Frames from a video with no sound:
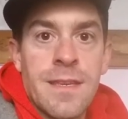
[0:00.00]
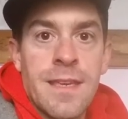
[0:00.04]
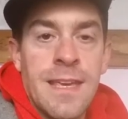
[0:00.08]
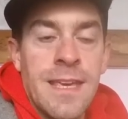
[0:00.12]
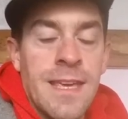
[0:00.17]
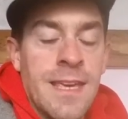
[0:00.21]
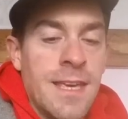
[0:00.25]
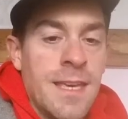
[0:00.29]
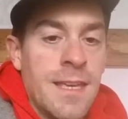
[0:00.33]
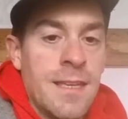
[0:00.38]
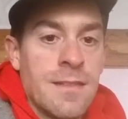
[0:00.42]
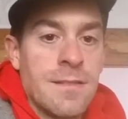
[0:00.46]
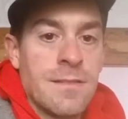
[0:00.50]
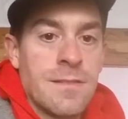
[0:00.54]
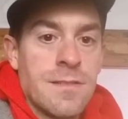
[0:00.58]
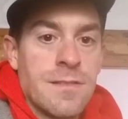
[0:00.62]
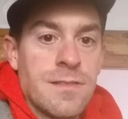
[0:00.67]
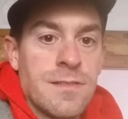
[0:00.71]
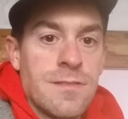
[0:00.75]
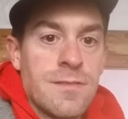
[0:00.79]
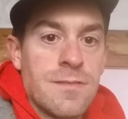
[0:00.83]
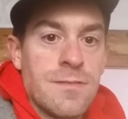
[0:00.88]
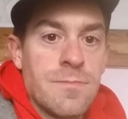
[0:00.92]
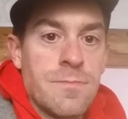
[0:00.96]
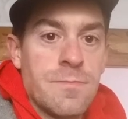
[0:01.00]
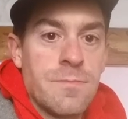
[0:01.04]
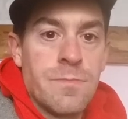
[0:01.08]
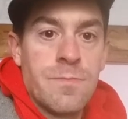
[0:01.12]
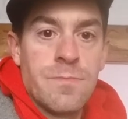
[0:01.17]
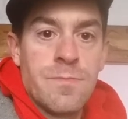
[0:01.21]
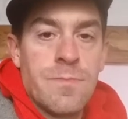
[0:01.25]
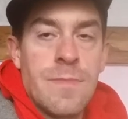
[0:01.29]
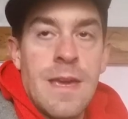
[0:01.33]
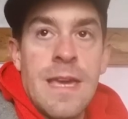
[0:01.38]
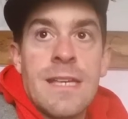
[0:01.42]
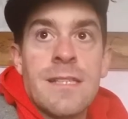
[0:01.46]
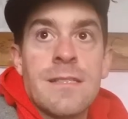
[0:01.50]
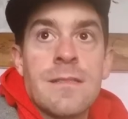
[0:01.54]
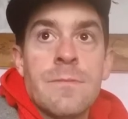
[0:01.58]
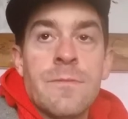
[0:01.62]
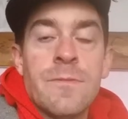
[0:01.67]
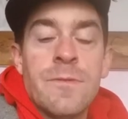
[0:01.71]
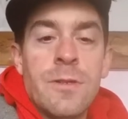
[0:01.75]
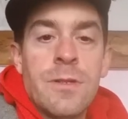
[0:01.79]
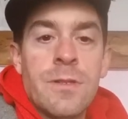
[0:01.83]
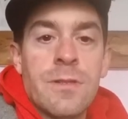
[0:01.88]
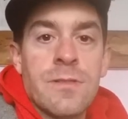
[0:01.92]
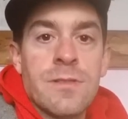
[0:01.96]
and make
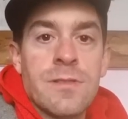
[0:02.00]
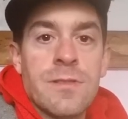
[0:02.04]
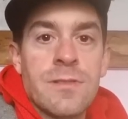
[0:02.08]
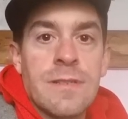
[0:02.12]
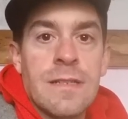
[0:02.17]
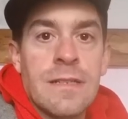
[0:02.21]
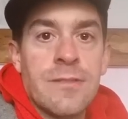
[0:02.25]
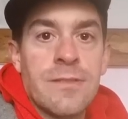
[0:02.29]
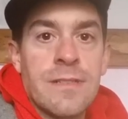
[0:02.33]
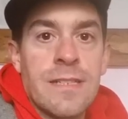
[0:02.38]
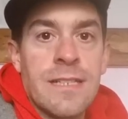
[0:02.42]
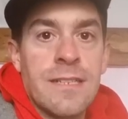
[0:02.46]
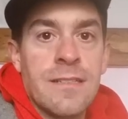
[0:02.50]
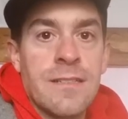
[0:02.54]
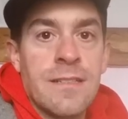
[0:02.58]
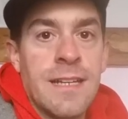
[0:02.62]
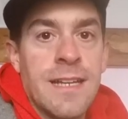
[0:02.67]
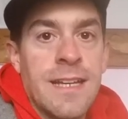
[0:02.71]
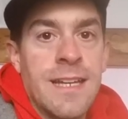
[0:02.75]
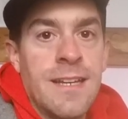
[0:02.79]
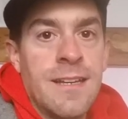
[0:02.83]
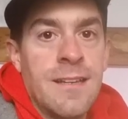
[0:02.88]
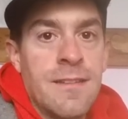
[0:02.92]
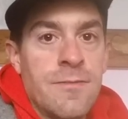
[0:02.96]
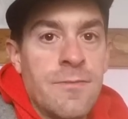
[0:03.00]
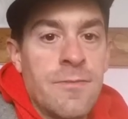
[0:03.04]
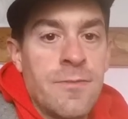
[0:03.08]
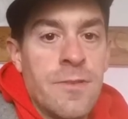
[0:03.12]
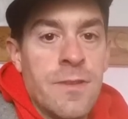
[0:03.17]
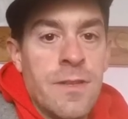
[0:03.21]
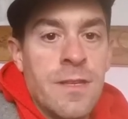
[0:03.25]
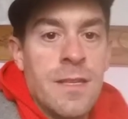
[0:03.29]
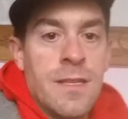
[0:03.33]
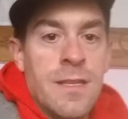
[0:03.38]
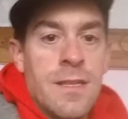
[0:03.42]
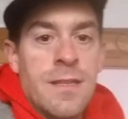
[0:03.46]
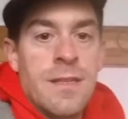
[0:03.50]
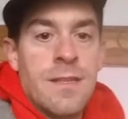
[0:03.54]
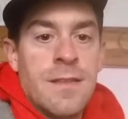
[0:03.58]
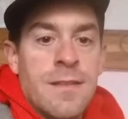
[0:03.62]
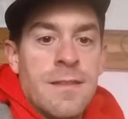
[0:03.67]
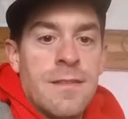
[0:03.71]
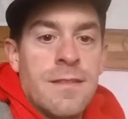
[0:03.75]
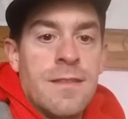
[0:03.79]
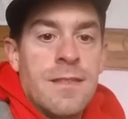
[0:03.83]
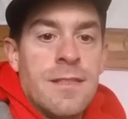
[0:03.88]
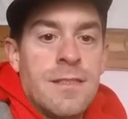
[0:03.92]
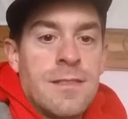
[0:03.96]
some photos around town. I have
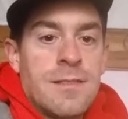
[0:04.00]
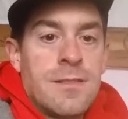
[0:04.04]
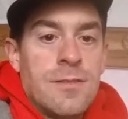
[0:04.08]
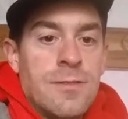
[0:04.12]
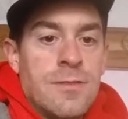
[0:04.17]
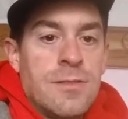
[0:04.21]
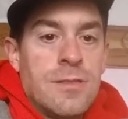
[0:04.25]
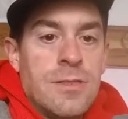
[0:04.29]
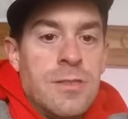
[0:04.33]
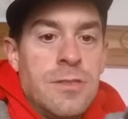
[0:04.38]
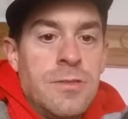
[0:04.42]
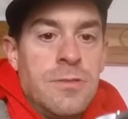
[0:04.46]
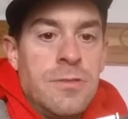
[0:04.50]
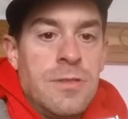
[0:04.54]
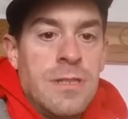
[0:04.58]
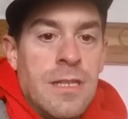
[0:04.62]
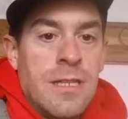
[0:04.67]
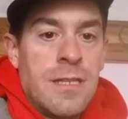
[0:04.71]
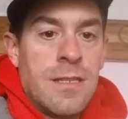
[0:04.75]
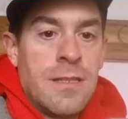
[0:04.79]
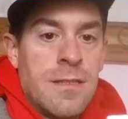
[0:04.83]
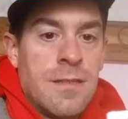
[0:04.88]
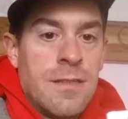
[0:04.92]
this little dude,